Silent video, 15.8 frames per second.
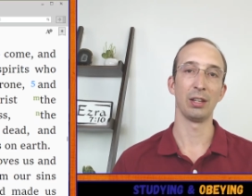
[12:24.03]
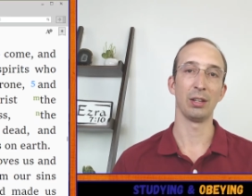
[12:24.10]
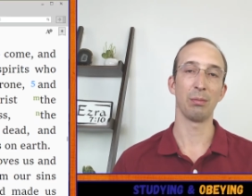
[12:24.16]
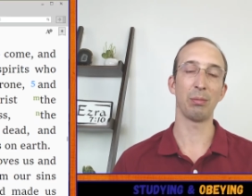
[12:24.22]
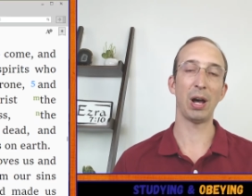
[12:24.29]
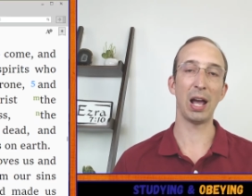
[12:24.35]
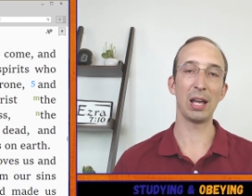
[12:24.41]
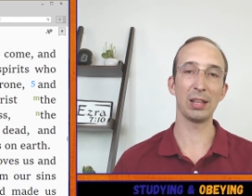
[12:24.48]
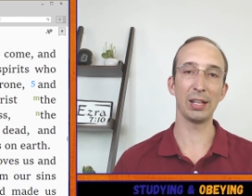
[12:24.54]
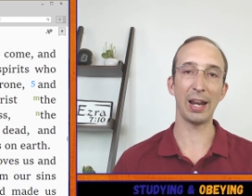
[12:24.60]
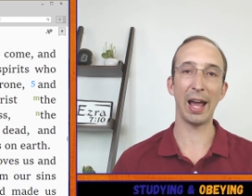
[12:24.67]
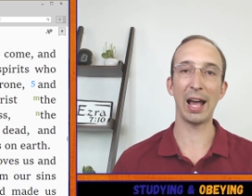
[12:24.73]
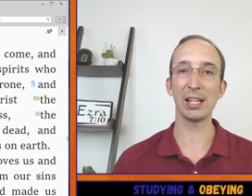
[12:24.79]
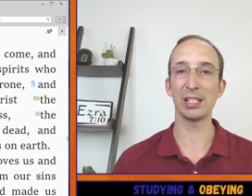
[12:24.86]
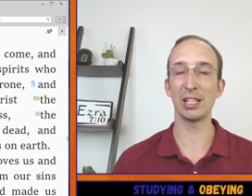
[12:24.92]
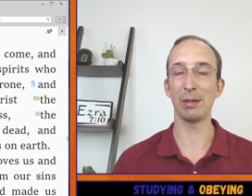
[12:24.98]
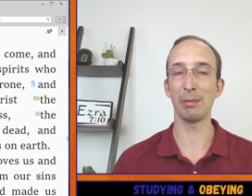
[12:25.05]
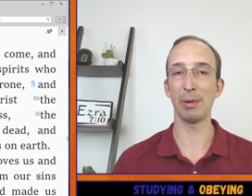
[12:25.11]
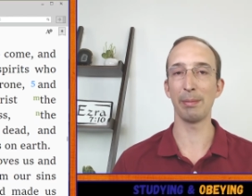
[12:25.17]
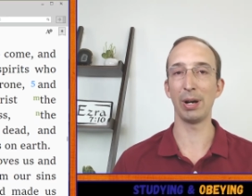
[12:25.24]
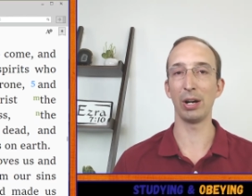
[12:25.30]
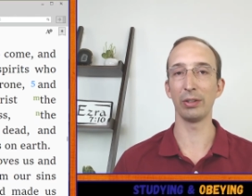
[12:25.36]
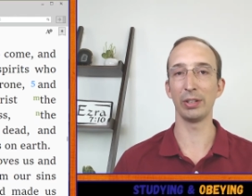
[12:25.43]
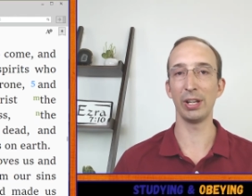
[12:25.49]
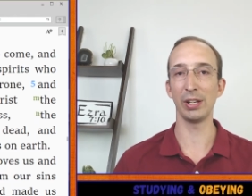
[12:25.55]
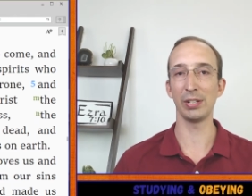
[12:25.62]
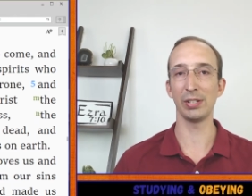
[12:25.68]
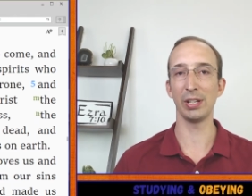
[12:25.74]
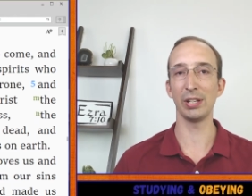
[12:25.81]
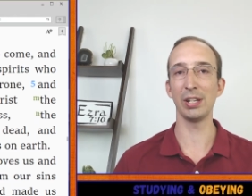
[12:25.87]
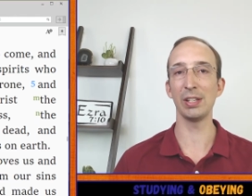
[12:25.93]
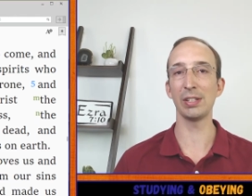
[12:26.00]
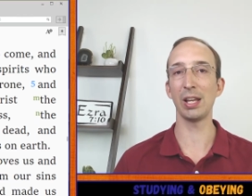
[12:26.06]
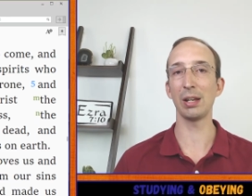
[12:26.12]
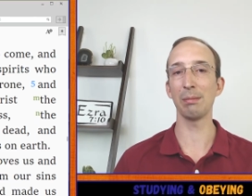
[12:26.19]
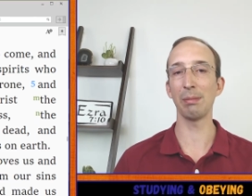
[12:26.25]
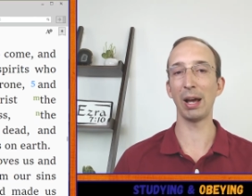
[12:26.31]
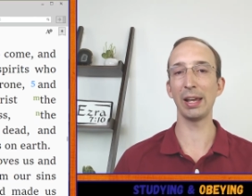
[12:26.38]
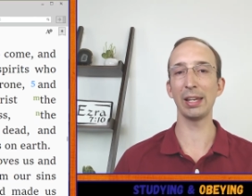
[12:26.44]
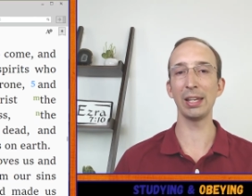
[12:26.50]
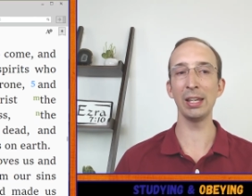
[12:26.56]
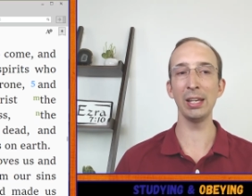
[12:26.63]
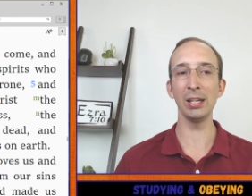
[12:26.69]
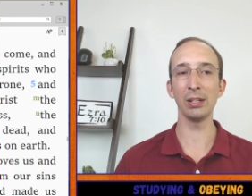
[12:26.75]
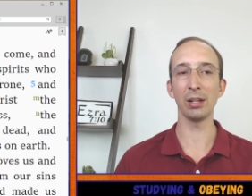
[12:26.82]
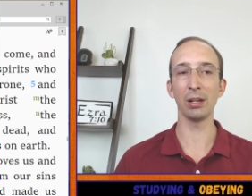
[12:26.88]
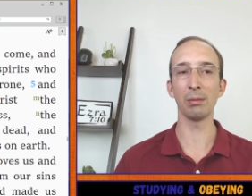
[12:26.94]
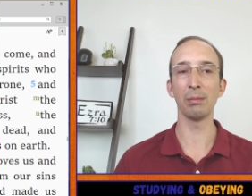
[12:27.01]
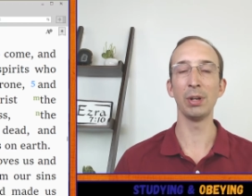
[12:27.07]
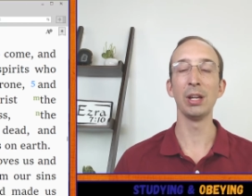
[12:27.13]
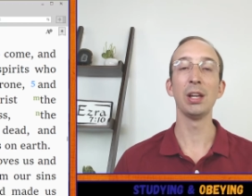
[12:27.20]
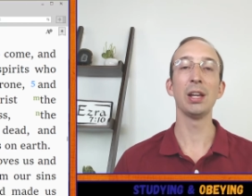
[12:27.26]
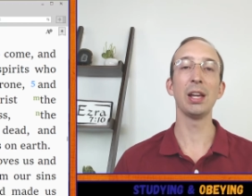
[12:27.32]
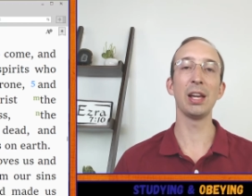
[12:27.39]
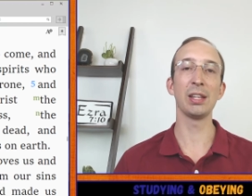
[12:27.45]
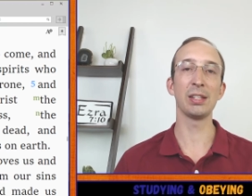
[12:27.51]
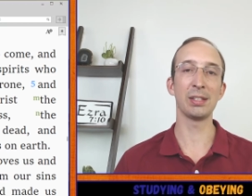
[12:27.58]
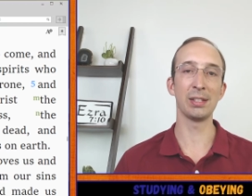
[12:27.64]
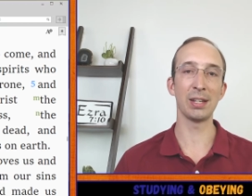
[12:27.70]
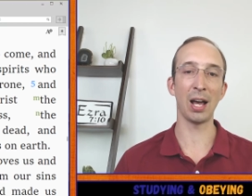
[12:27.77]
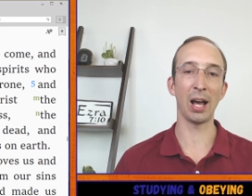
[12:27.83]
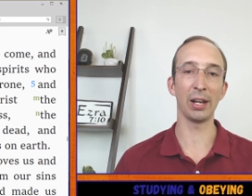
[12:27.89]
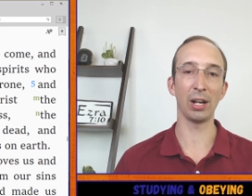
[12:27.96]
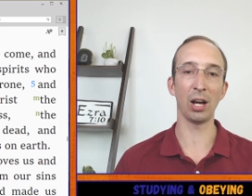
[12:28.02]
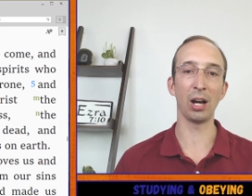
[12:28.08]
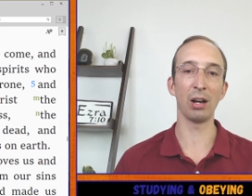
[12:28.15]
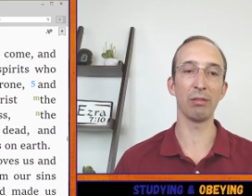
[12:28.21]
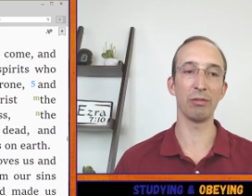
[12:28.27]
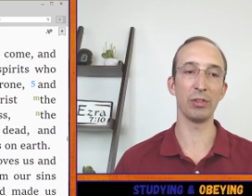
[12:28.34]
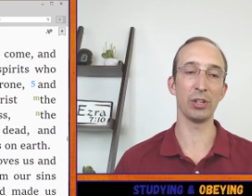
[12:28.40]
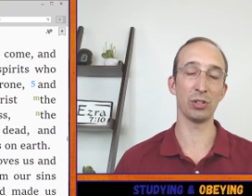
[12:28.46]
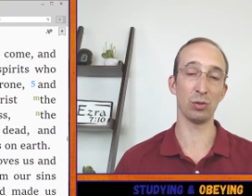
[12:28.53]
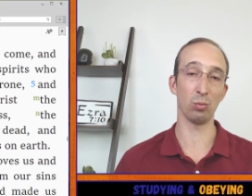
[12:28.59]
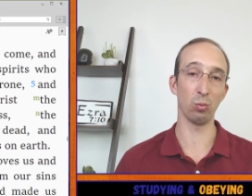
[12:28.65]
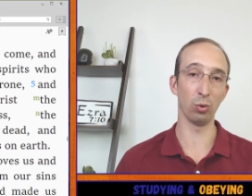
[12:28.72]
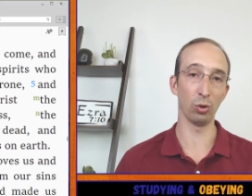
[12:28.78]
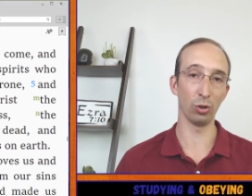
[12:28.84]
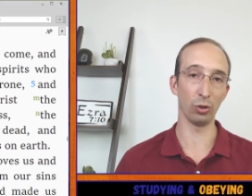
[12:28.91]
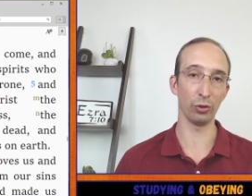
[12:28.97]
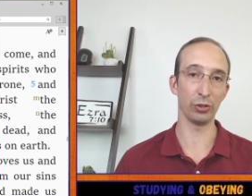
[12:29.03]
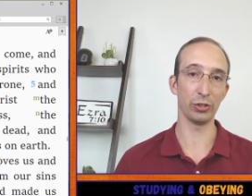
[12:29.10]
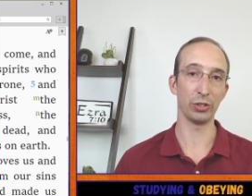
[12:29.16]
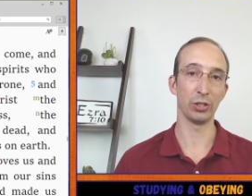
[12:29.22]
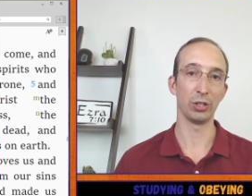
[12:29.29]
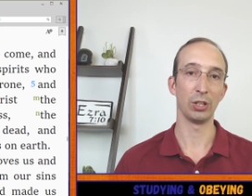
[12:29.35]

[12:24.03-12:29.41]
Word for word: Pilate asked him about this, and he said, My kingdom is not of this world.